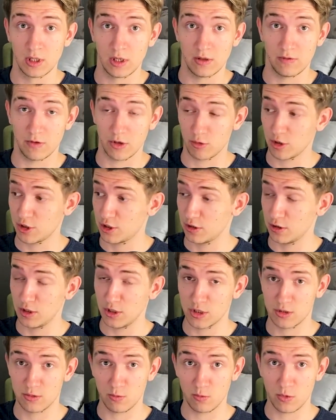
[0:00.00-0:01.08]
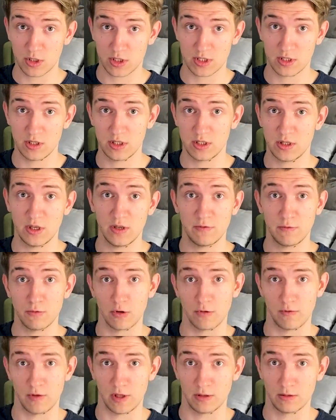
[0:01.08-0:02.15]
The question is, what's this thing
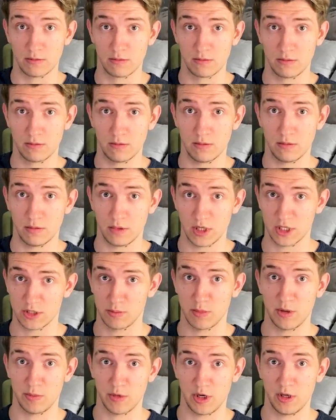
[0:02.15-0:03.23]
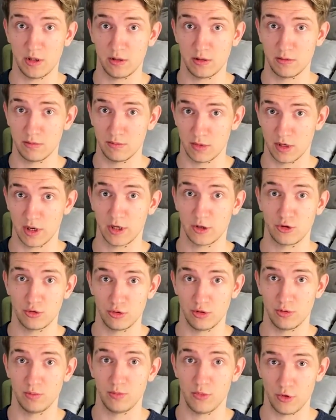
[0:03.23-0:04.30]
for then? That's my main
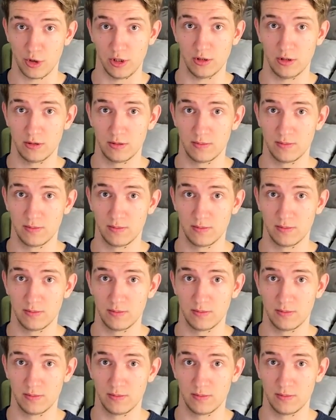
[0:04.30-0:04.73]
actual point.